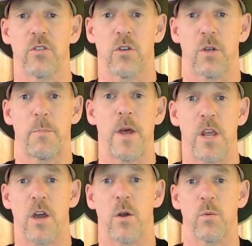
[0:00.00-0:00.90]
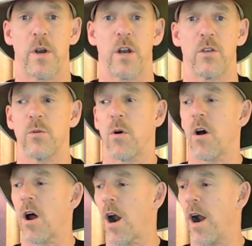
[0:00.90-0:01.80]
So depending on where you
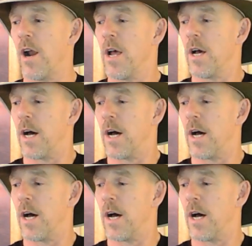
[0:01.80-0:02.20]
are.